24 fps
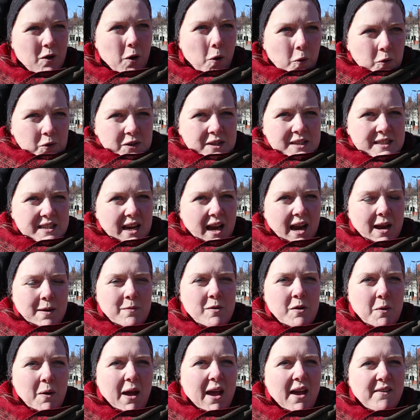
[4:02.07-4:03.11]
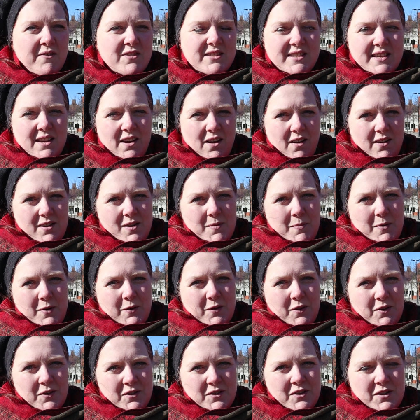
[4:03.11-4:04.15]
Only time you ever see Hartlepool
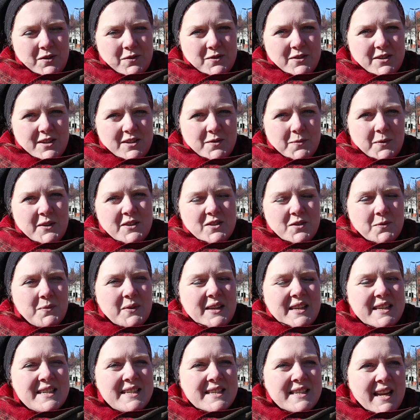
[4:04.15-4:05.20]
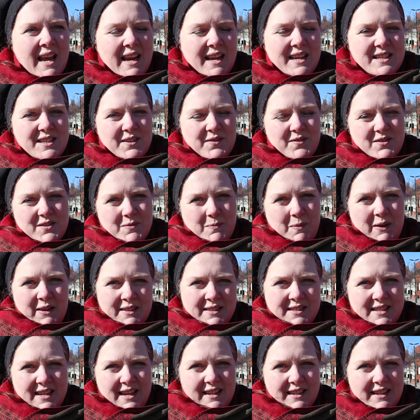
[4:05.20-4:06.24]
on the news is when something negative is being
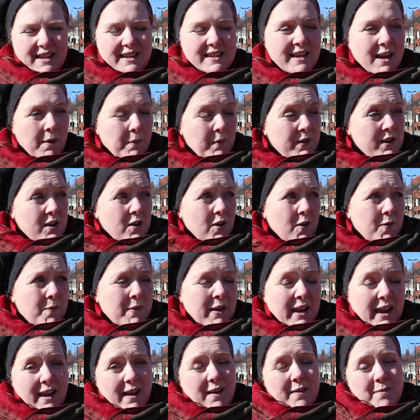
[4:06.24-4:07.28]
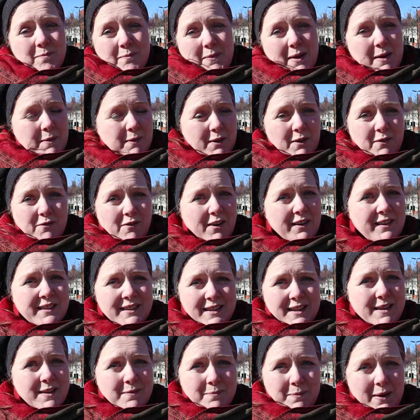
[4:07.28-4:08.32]
seen, and yet when you come here, people are
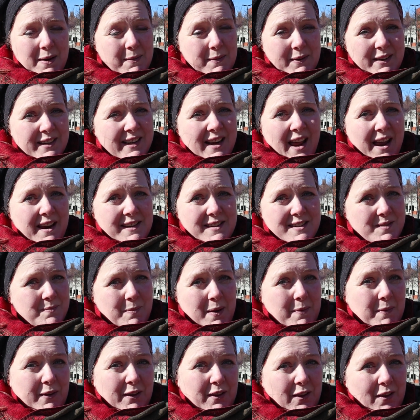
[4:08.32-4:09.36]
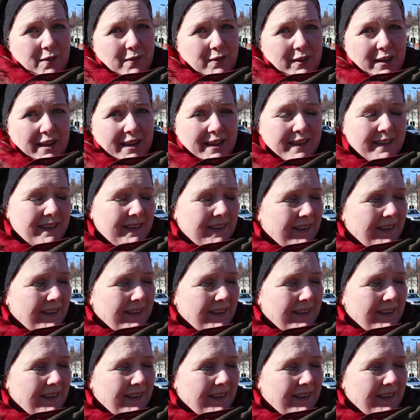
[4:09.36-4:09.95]
friendly, people are nice, people are lovely.